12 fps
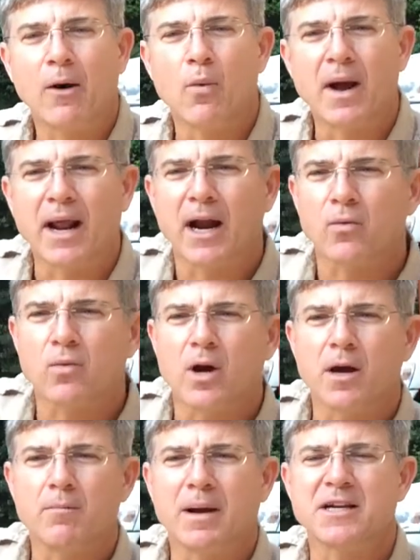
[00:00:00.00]
When I
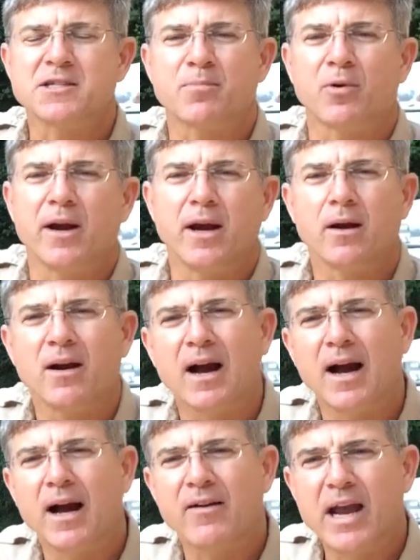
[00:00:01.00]
run my sprayer,
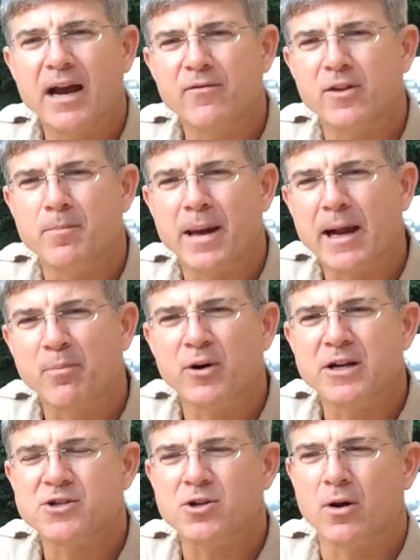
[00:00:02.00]
I have the back
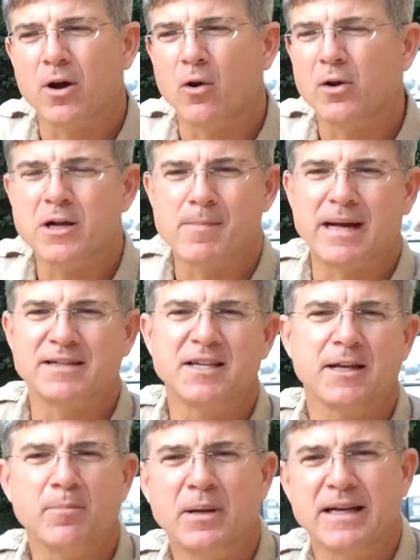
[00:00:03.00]
pressure only at about
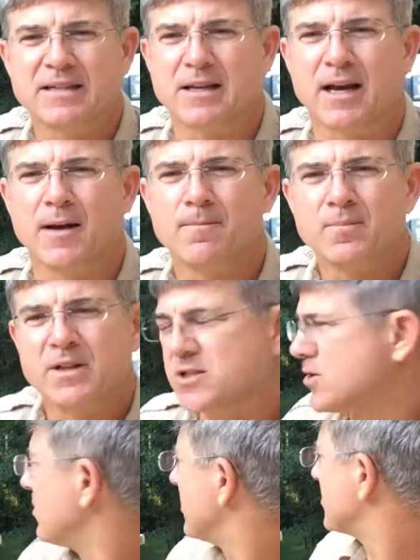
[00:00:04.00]
10 psi.
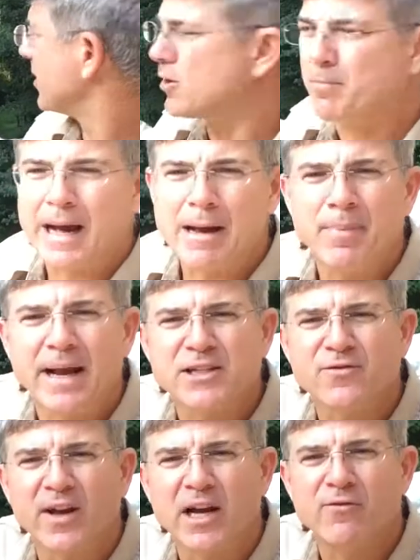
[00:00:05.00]
So there's a little bypass
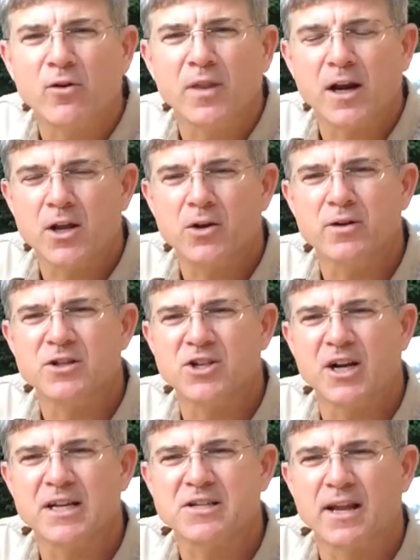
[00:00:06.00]
valve on there you
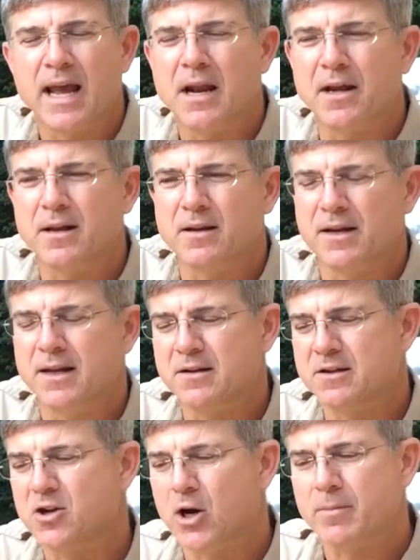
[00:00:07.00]
adjust, and it
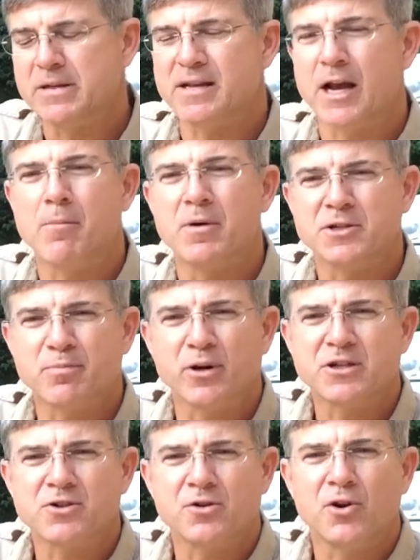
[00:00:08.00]
determines how much
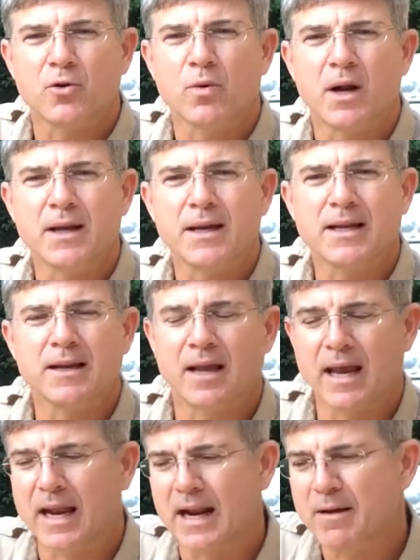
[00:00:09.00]
pressure you're running it.
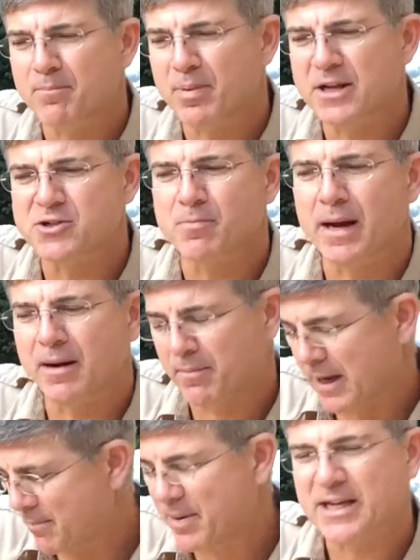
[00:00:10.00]
And I pinch my
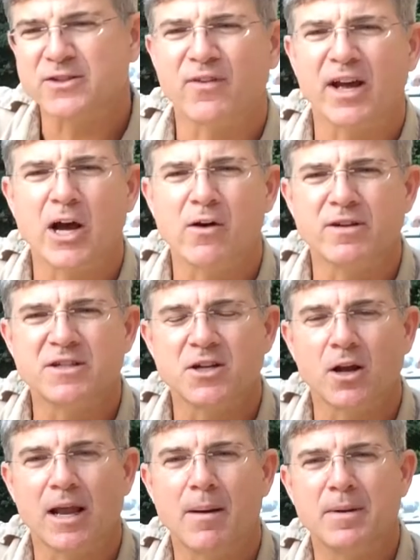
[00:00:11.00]
bypass valve
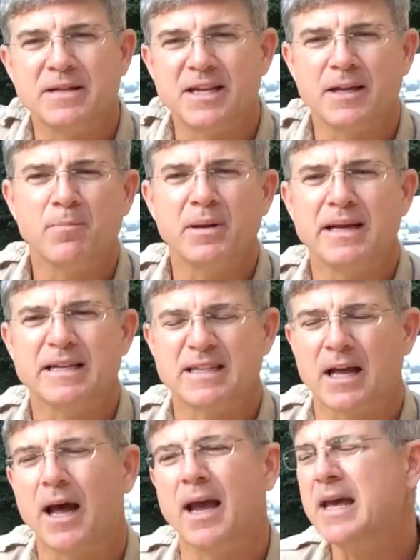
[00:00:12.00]
until I'm at 10
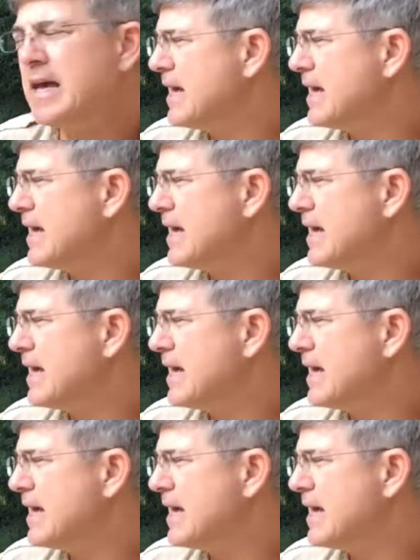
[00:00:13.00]
psi.